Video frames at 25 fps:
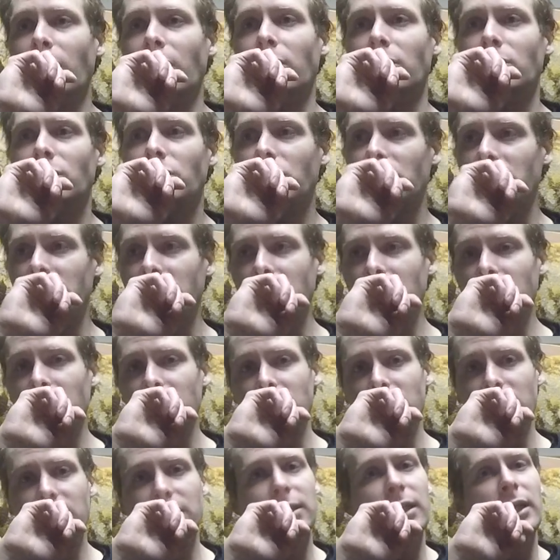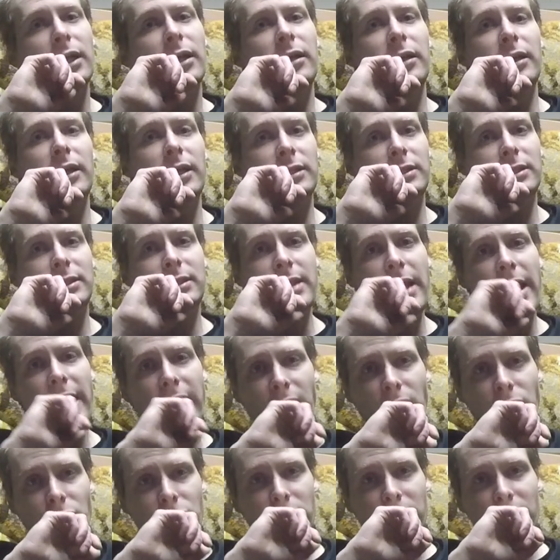geez, it's
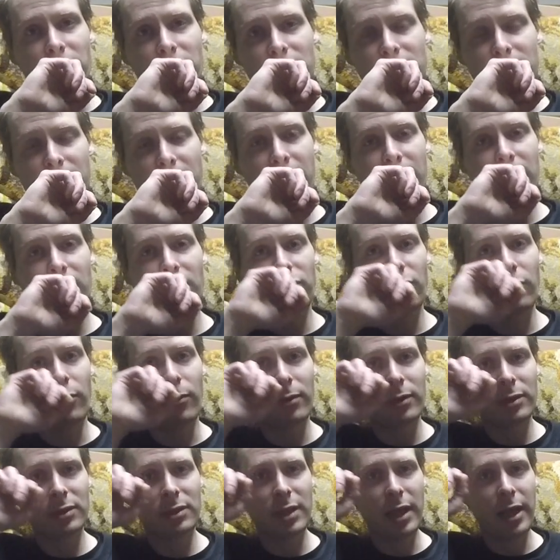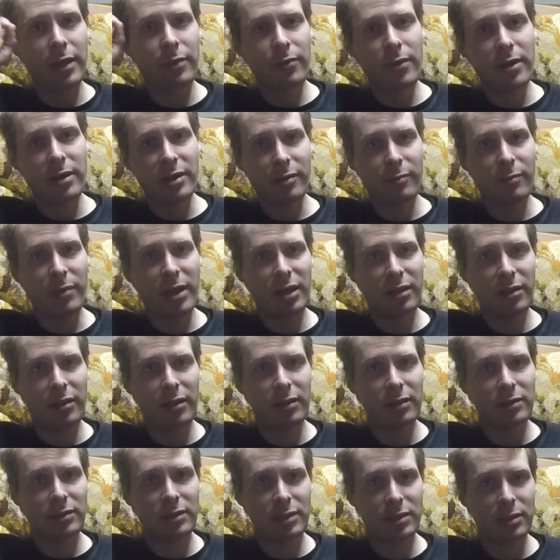dangerous. And of course, I recommend
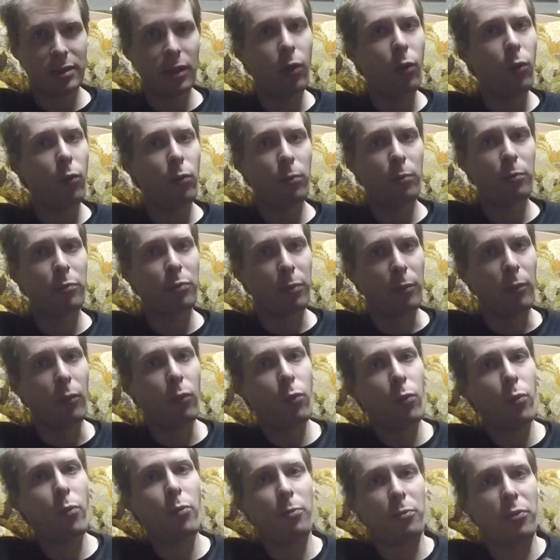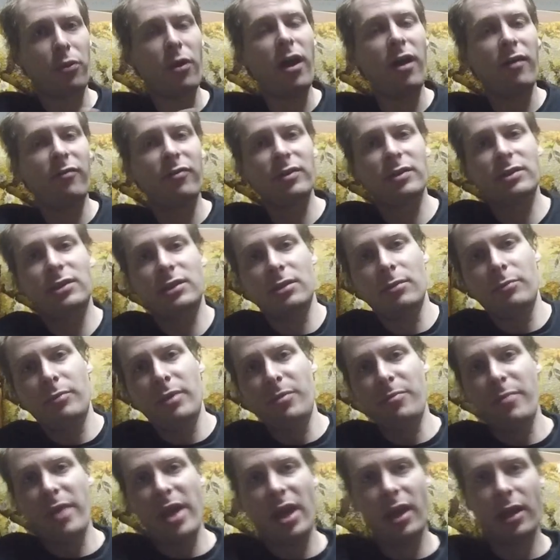there's still profits to be
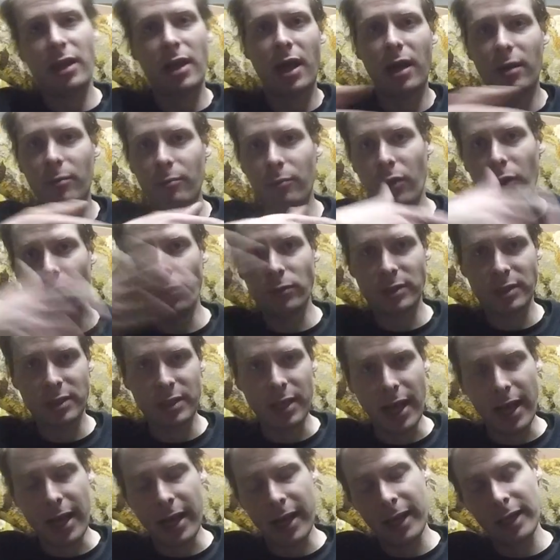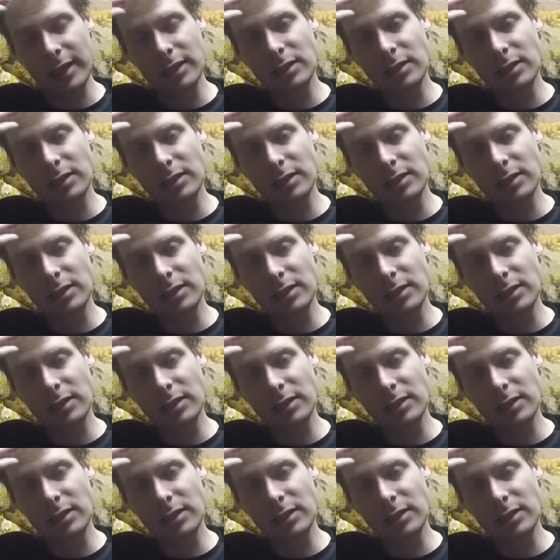made on both sides,